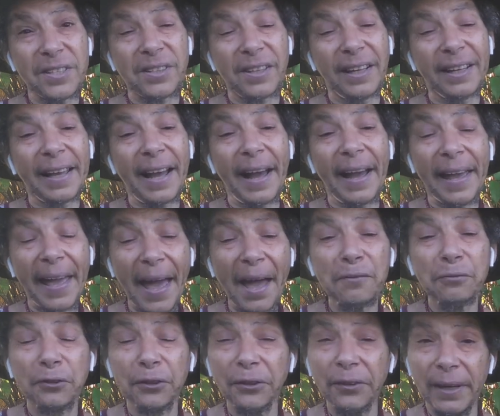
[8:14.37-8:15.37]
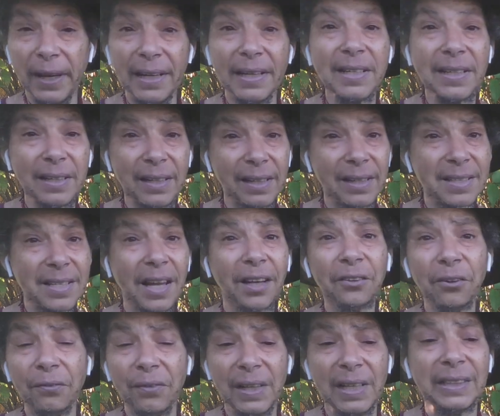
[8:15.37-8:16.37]
And I have created
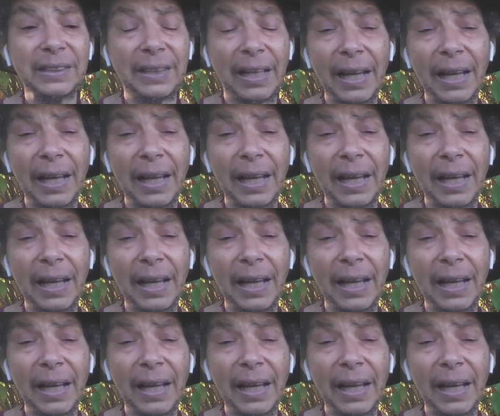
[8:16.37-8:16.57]
inside of these